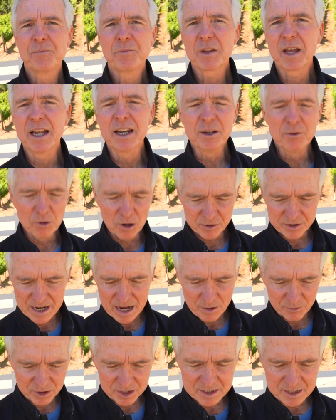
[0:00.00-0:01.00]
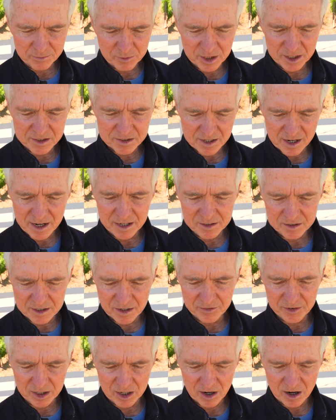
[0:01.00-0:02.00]
And he wrote down what some of the signs
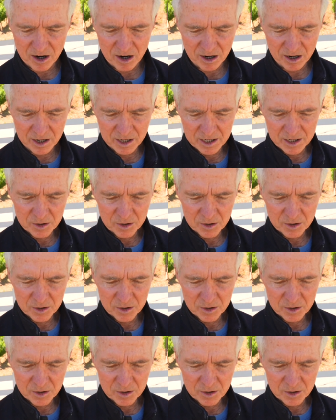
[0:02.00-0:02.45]
of it are.